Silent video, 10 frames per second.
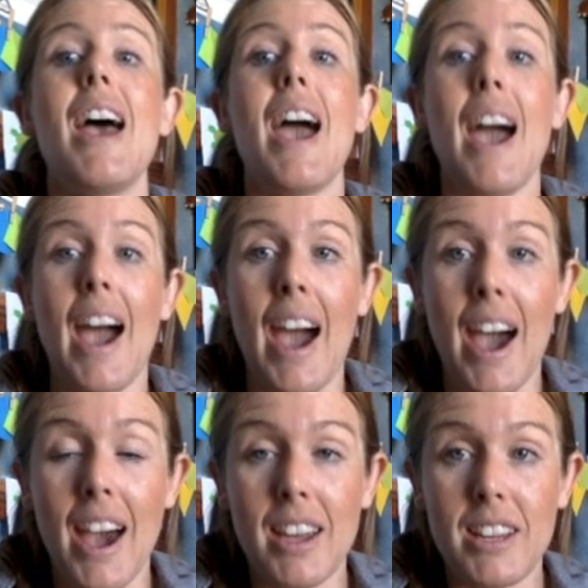
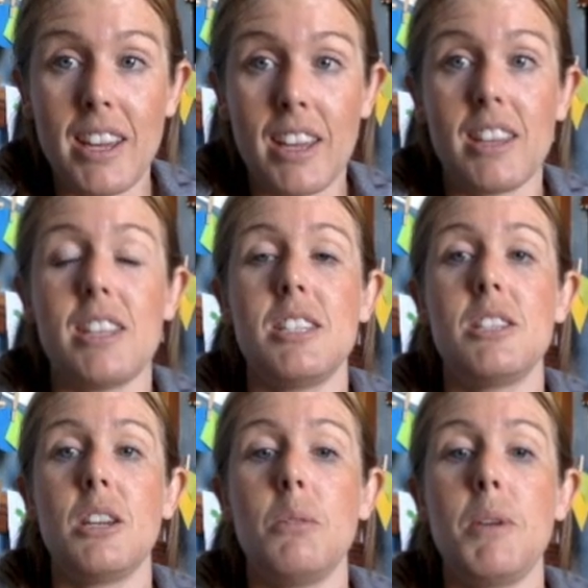adding. This
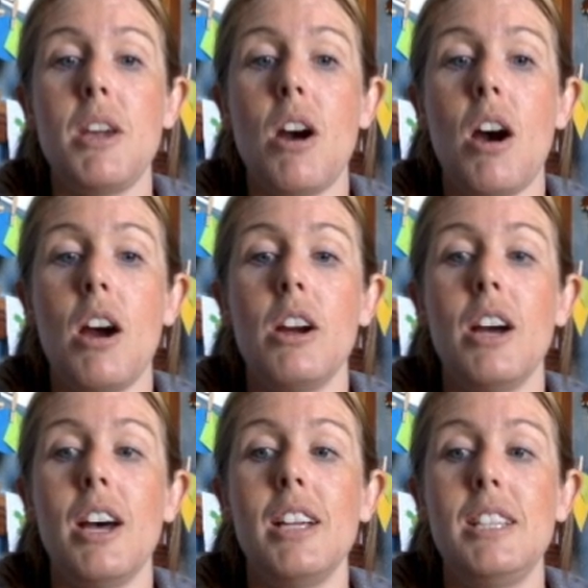is going to be
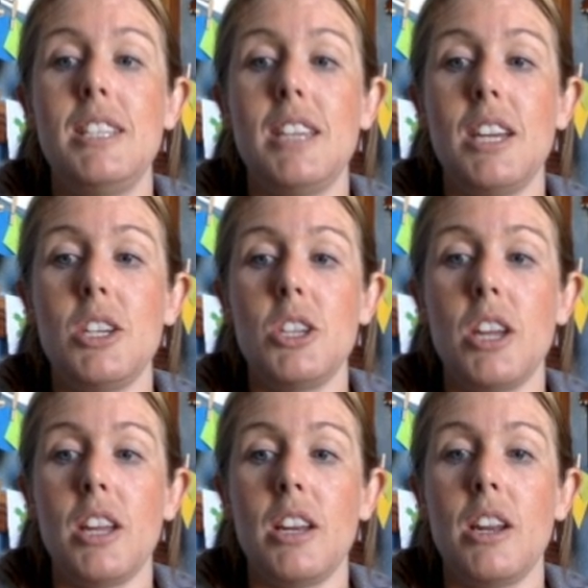our
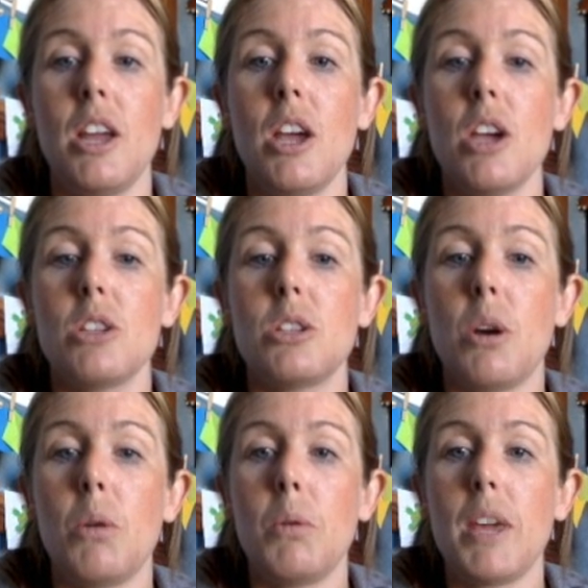addition.
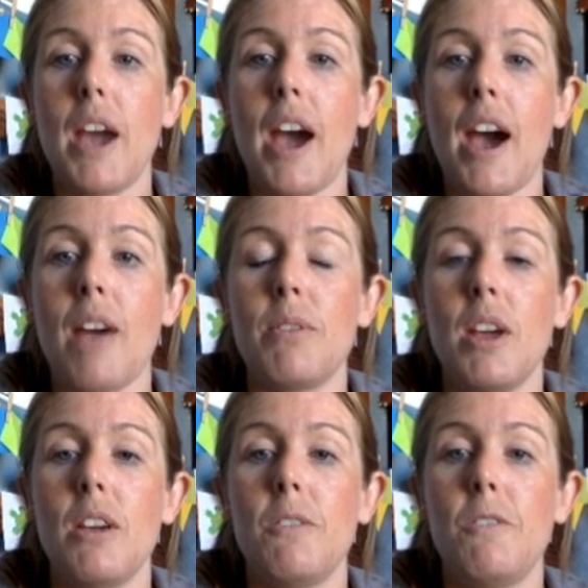So we have
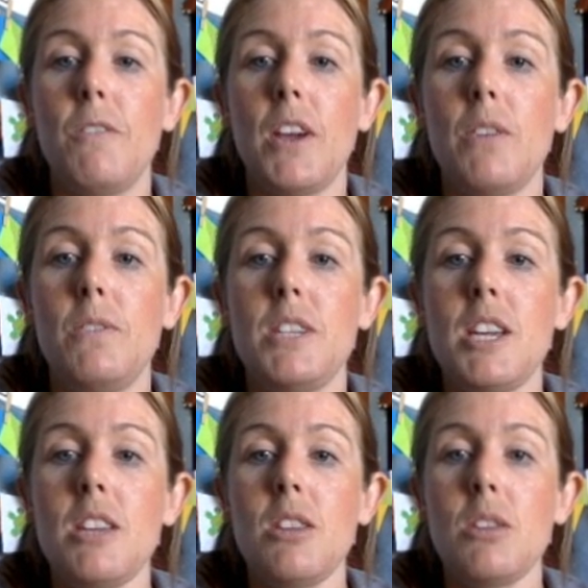
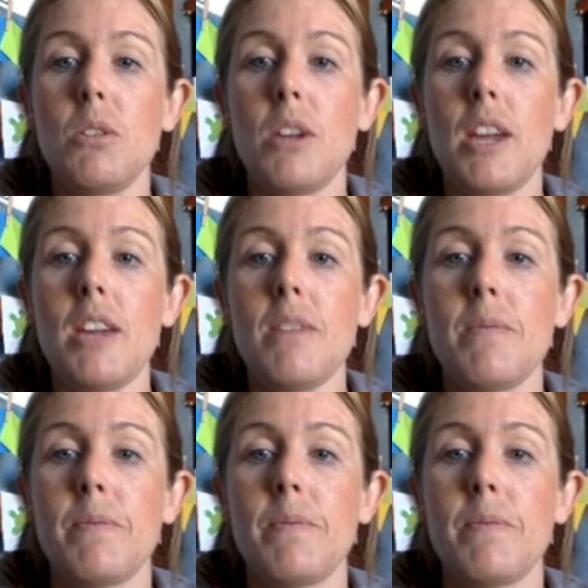53